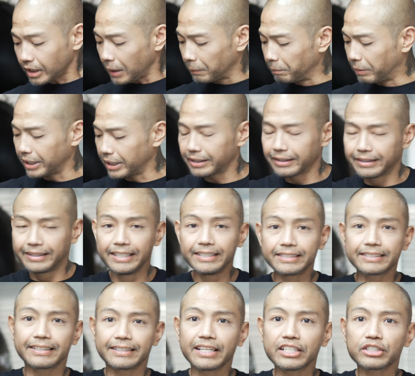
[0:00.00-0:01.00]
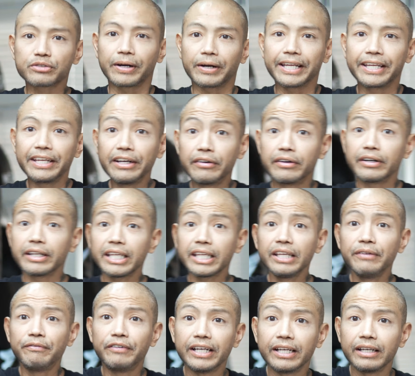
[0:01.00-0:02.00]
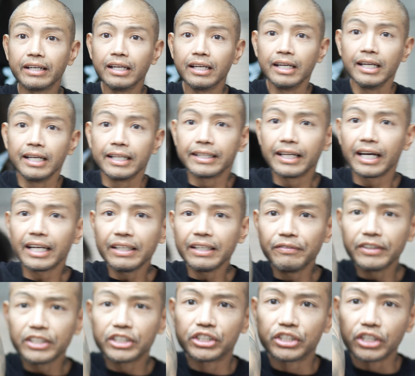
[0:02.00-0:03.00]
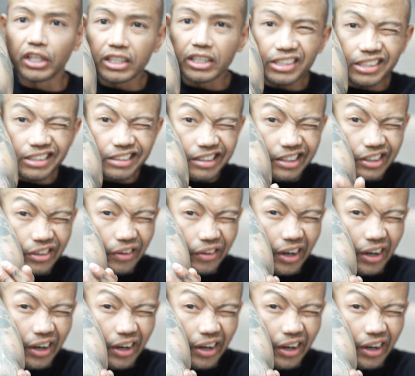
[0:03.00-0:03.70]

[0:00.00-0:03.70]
But these things right here, not even just your